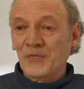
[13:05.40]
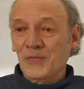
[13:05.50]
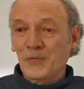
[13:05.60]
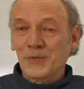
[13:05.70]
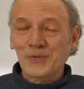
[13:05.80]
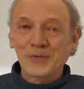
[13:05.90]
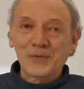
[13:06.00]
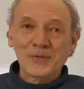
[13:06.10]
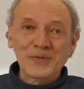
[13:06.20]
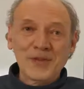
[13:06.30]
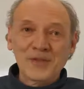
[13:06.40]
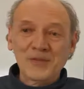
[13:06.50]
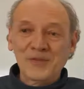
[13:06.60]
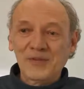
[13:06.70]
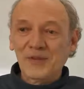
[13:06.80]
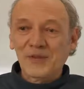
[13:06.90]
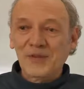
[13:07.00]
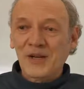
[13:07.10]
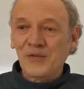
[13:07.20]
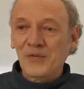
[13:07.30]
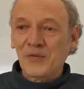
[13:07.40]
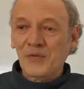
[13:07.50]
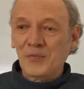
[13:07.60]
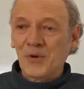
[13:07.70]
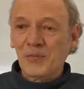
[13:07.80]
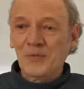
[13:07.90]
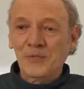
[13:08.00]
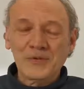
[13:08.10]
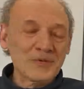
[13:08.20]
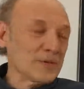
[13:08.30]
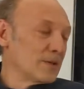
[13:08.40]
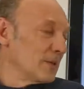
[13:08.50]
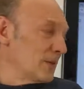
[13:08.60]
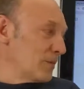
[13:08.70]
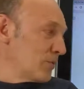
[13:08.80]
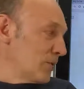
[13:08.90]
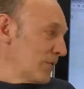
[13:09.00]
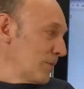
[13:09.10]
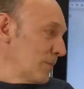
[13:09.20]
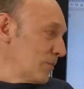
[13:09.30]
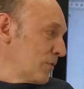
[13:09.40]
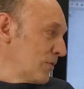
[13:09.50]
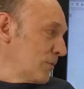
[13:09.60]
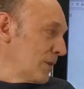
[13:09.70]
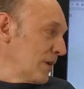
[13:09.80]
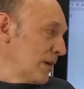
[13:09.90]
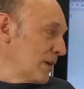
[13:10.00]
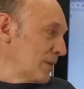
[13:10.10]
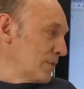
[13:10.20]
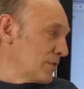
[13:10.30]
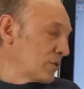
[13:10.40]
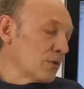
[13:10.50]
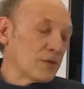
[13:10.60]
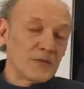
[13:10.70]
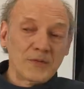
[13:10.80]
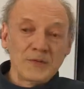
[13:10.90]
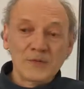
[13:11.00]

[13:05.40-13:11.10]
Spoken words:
fuel. So it's still an unsolved problem with in principle unlimited cost.